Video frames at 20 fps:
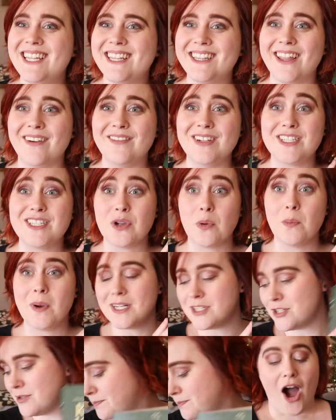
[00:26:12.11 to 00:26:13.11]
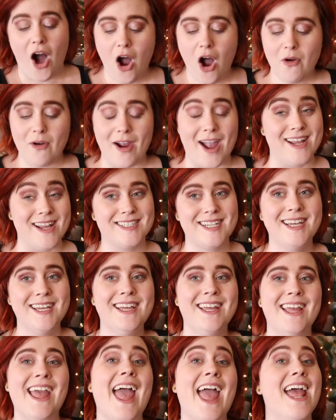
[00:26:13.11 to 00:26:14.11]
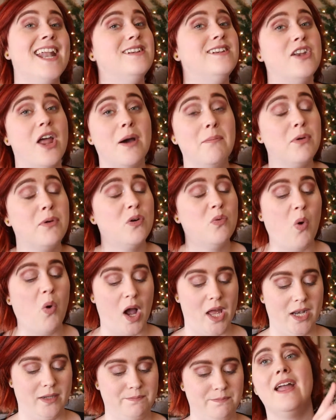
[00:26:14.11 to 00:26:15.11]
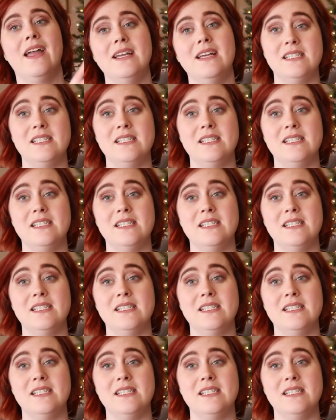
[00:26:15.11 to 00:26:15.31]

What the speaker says: Love it so much. All right, and number 1